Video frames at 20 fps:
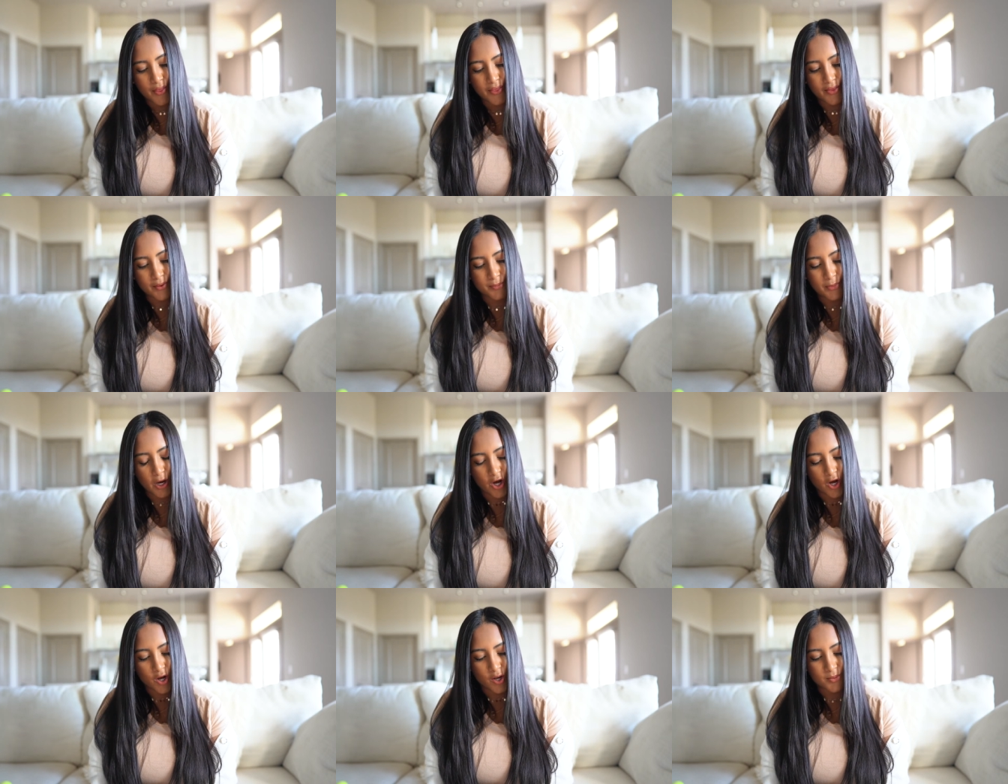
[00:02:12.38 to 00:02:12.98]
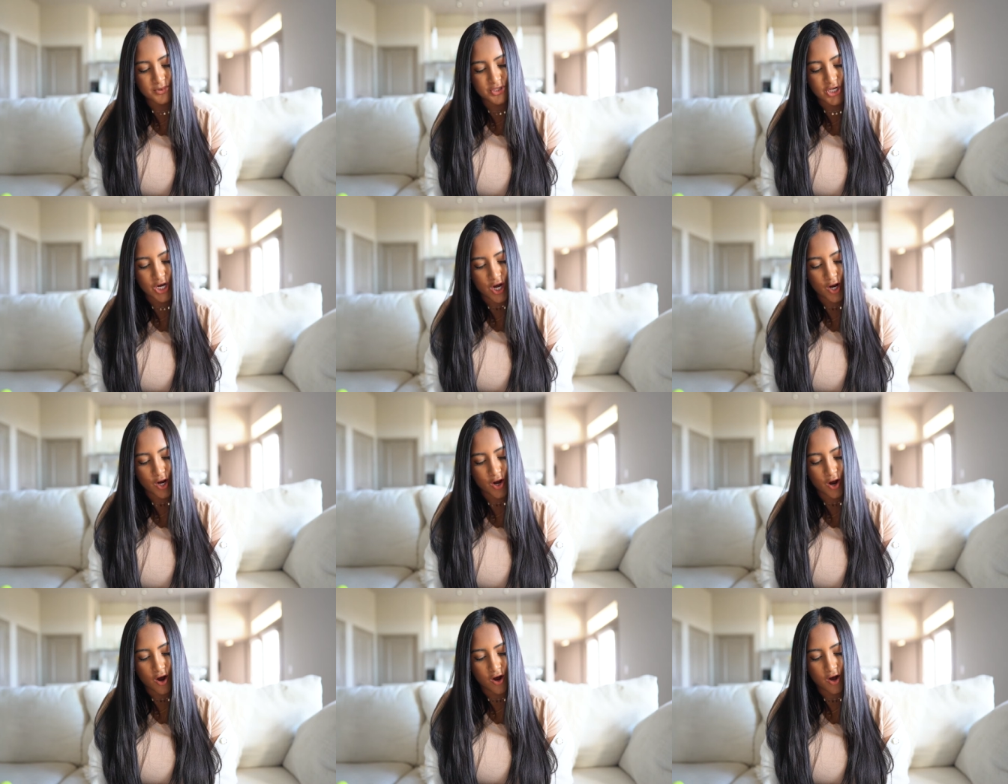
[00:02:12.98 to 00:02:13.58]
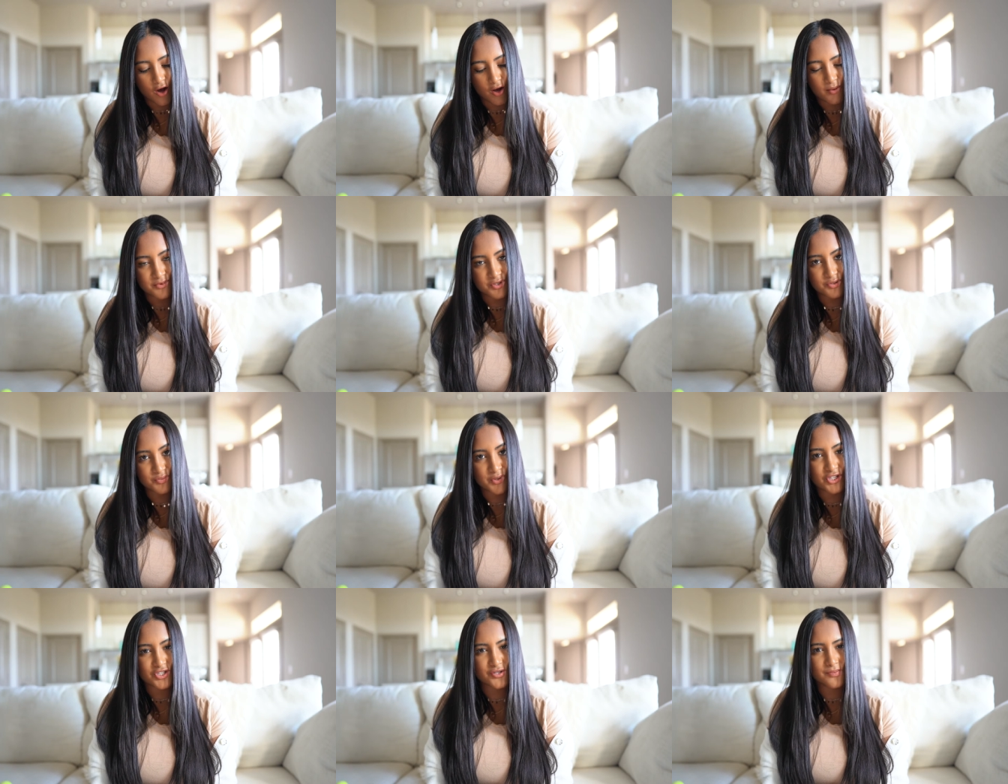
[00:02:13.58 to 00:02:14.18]
the balm dot
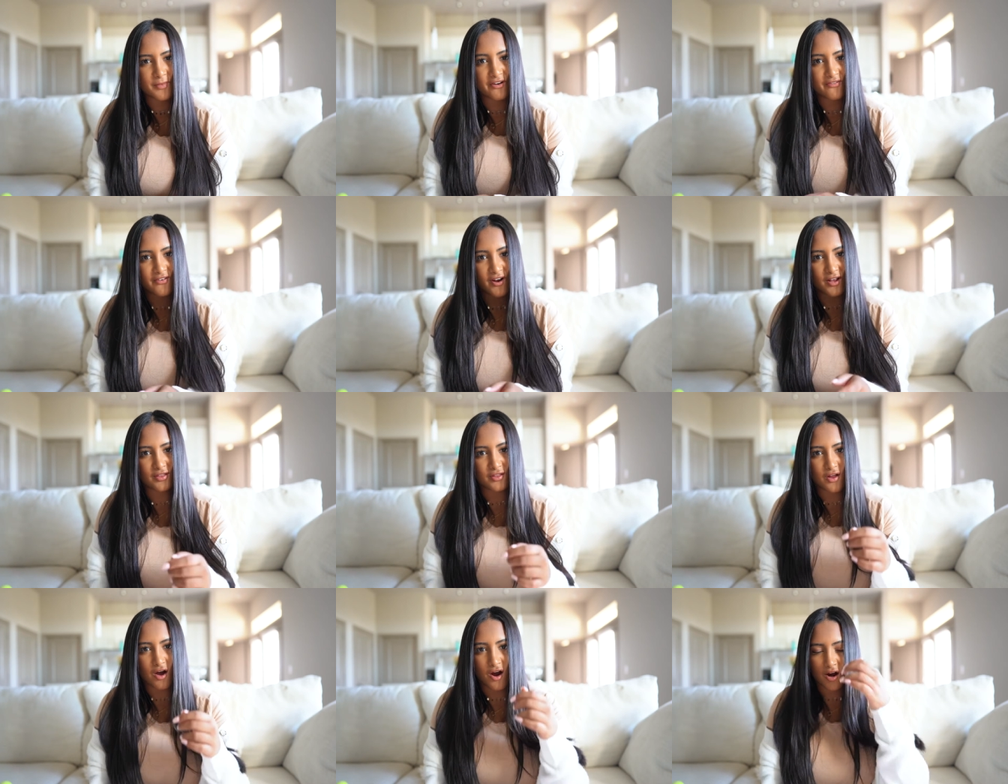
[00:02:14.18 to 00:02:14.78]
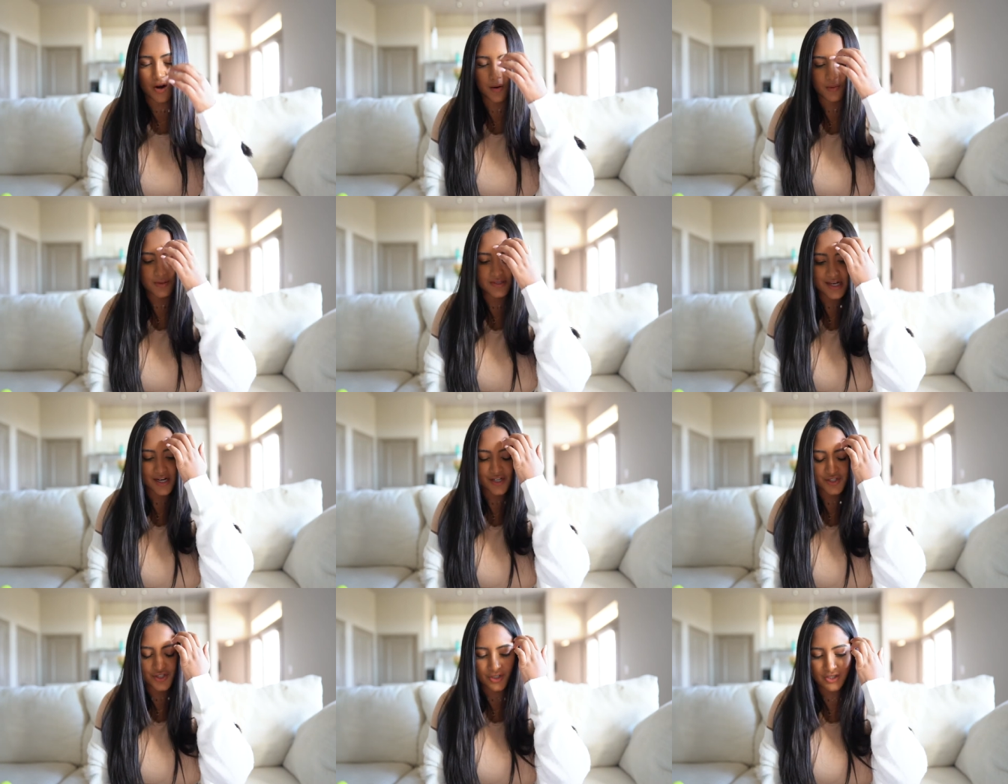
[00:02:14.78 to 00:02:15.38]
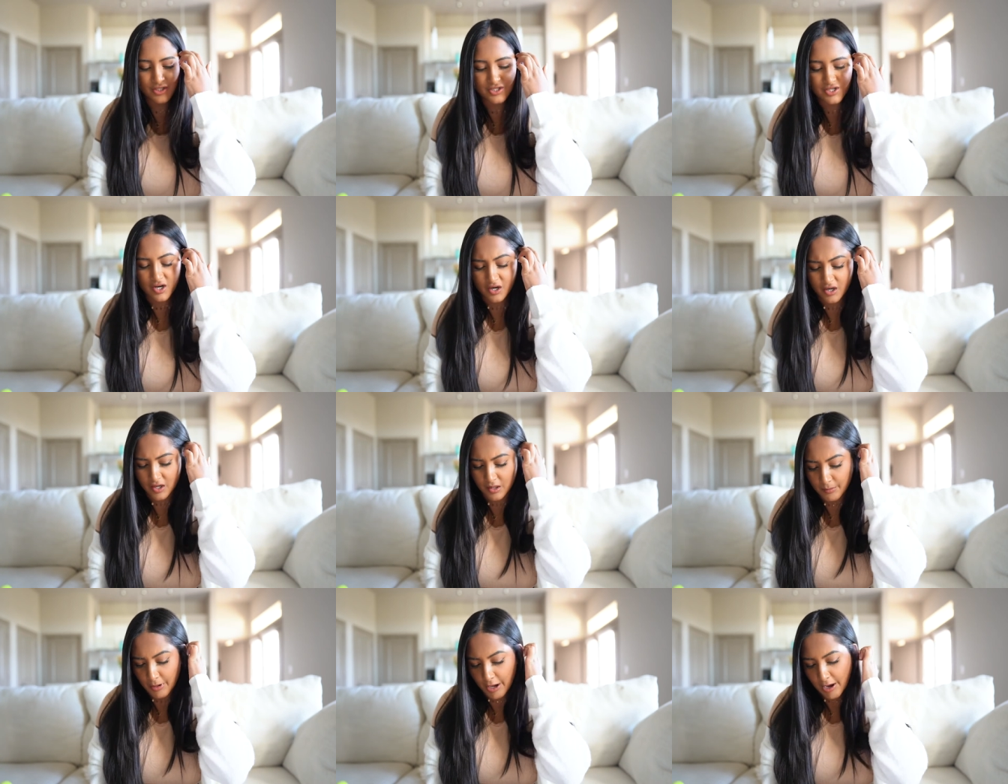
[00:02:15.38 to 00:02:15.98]
coms, which my friend Laura was actually
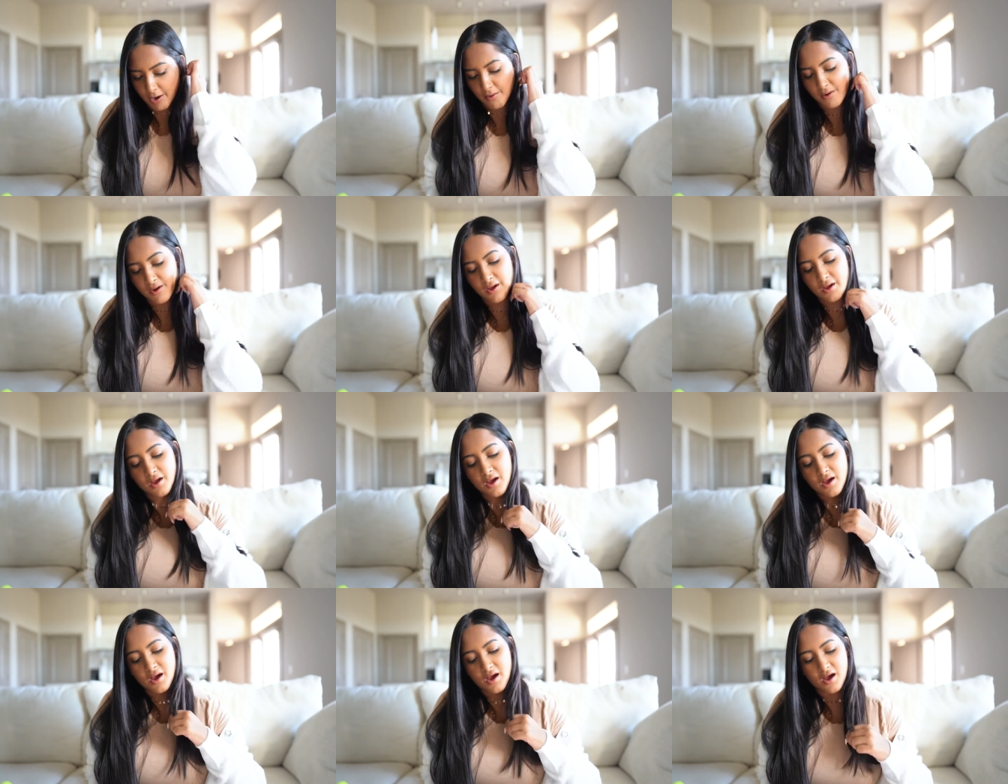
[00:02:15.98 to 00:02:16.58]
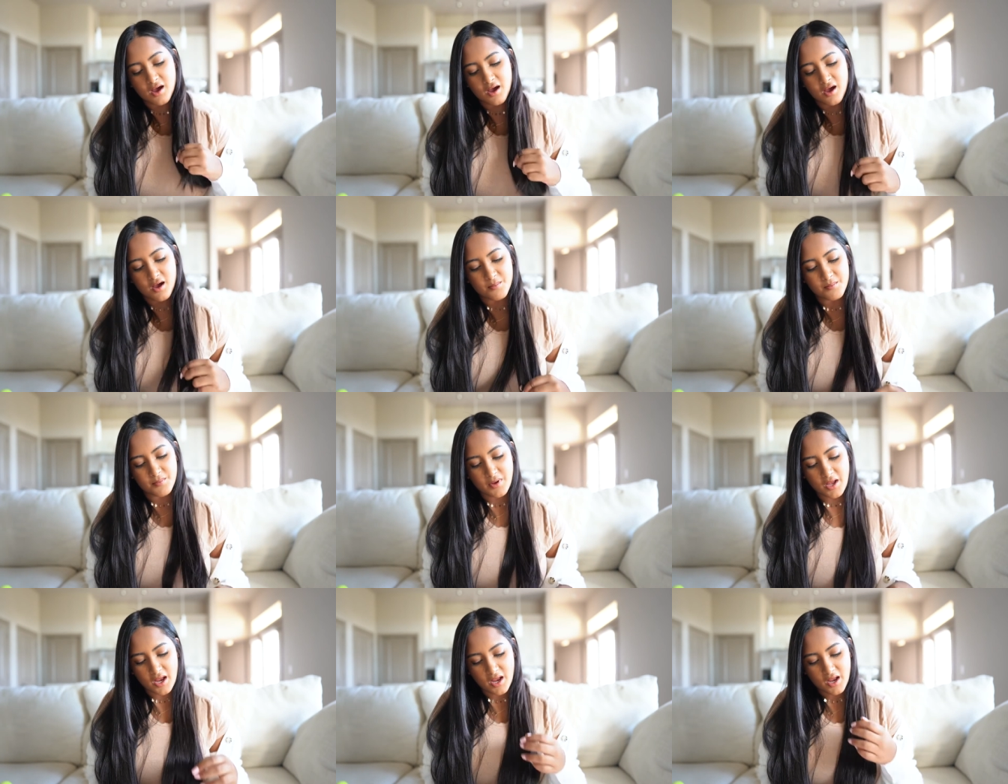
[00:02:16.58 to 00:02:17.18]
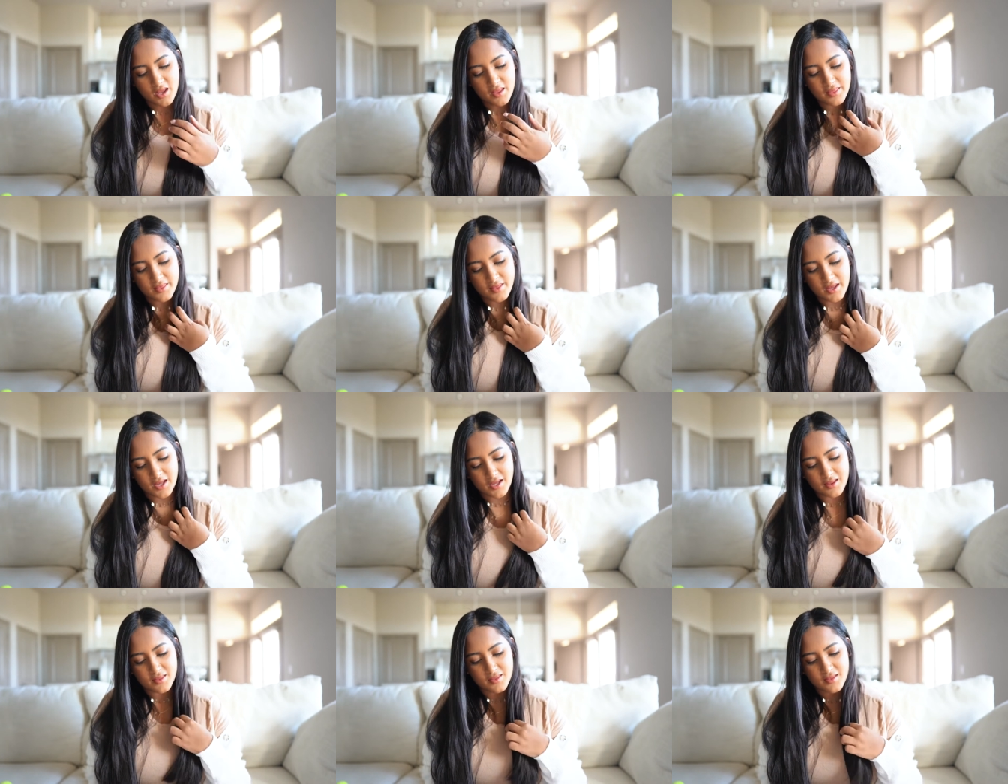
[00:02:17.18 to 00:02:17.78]
talking about, um,
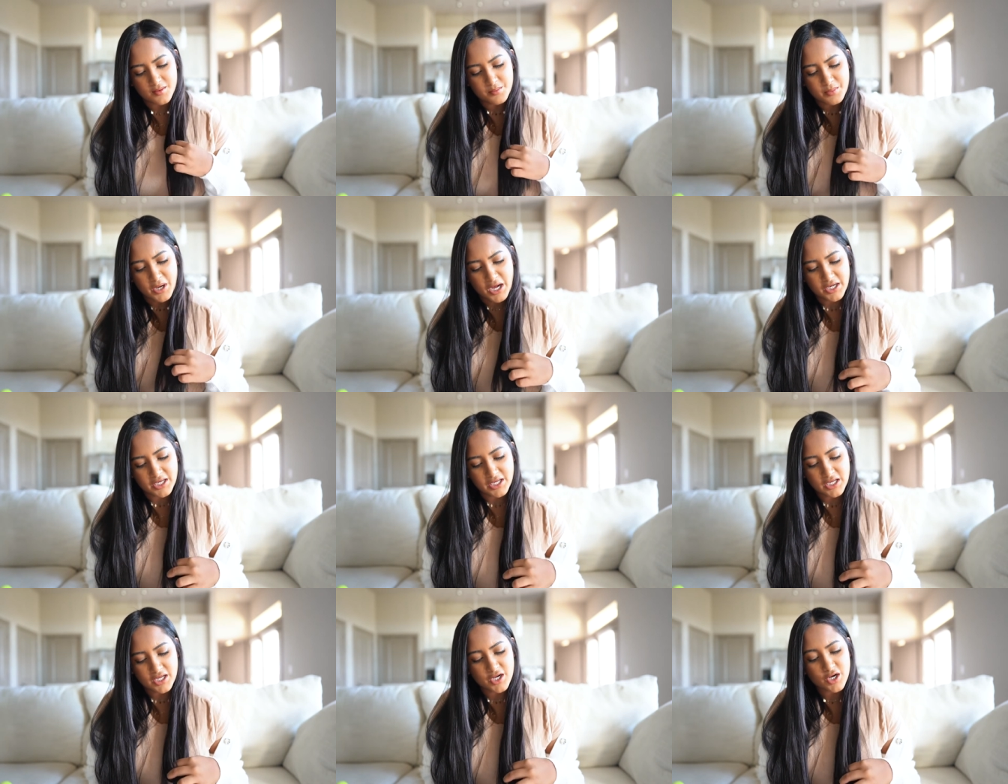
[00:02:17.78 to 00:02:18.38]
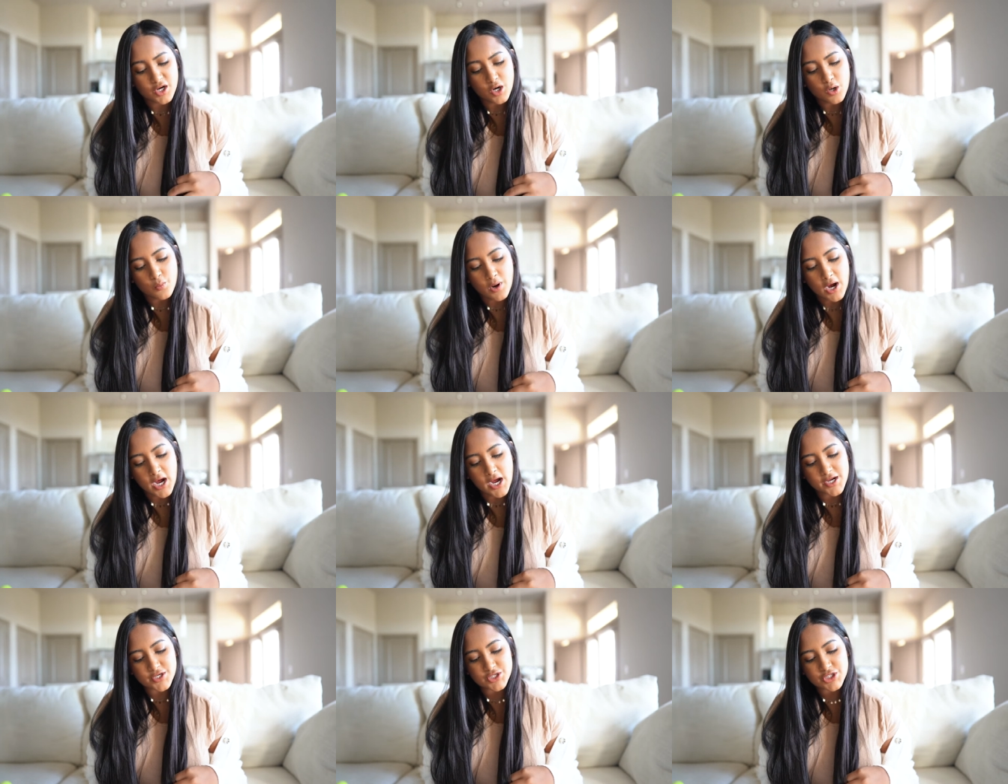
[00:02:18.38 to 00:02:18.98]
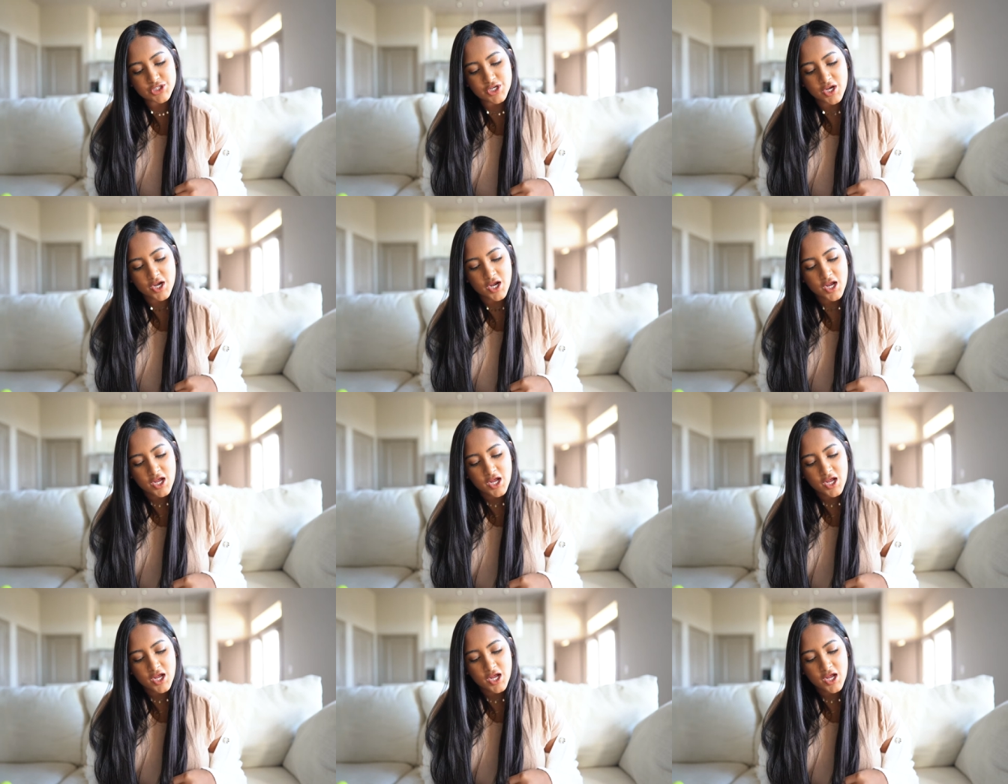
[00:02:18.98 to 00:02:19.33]
then the Body Hero Wash,